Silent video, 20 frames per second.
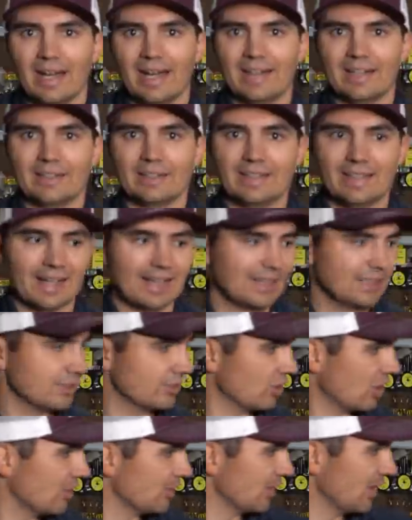I got
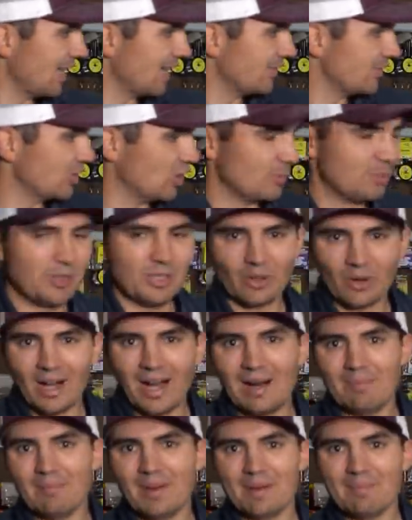Garmin LiveScope here
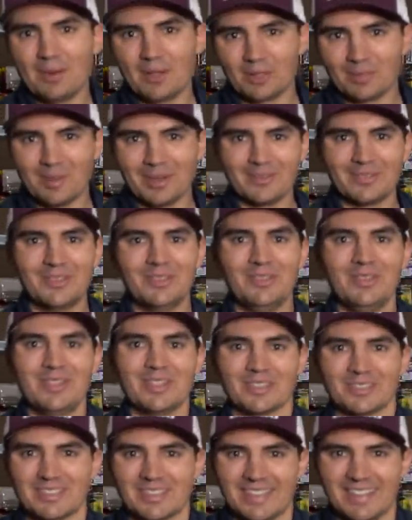on my boat about 2
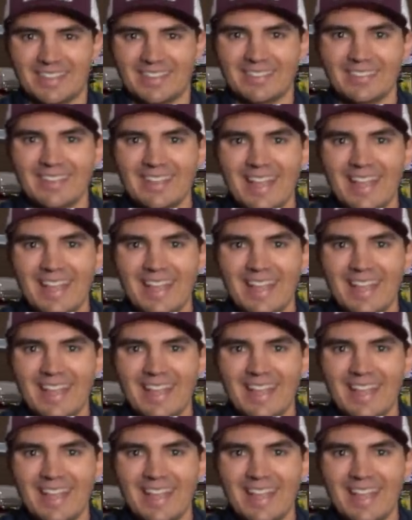years ago,